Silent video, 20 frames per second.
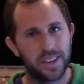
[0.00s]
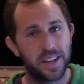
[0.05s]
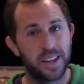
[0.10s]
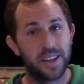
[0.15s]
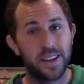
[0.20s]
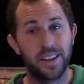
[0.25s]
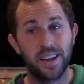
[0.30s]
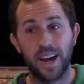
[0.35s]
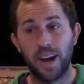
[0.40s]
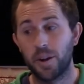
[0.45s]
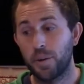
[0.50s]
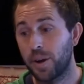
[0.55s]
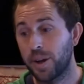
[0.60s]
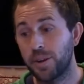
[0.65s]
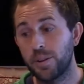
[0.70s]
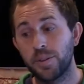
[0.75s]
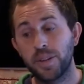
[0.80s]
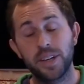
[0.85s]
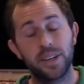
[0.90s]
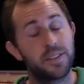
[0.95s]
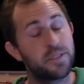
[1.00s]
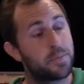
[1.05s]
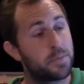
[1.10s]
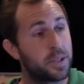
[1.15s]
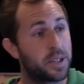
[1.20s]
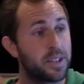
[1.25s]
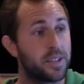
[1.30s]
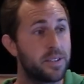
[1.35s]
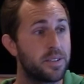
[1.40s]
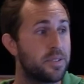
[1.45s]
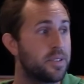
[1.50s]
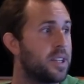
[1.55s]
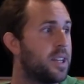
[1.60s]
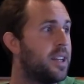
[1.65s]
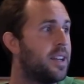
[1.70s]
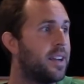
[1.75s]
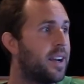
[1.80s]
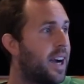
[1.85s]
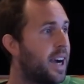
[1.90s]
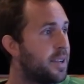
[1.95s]
And how do I know that? It's because
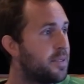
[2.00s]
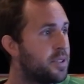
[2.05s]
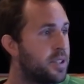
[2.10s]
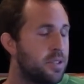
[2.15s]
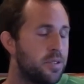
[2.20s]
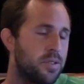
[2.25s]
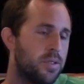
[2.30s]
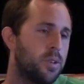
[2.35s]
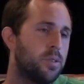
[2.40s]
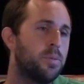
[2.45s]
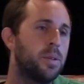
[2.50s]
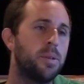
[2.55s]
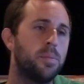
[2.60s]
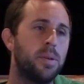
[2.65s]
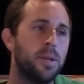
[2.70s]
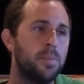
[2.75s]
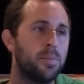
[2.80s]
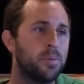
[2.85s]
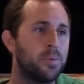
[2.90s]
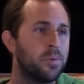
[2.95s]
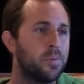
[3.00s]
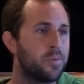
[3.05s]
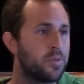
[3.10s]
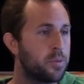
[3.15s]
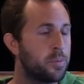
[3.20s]
I've seen so many people,